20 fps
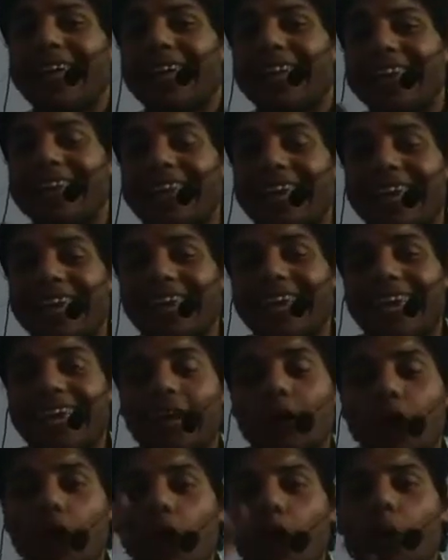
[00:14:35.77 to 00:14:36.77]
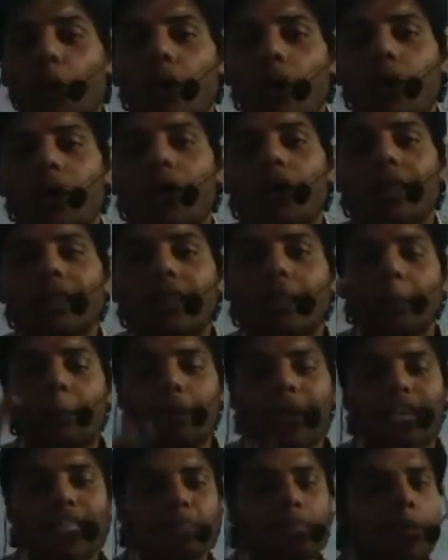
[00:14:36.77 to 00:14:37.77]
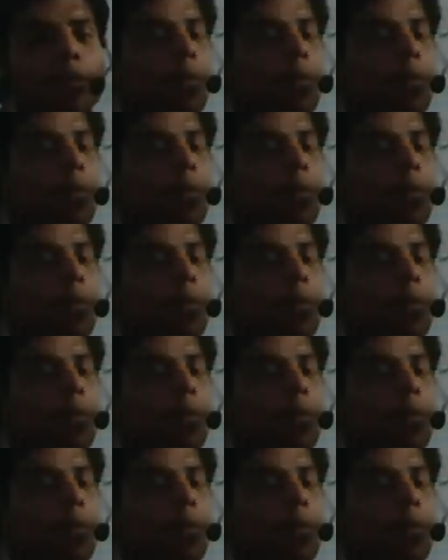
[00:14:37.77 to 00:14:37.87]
they can cover the plasma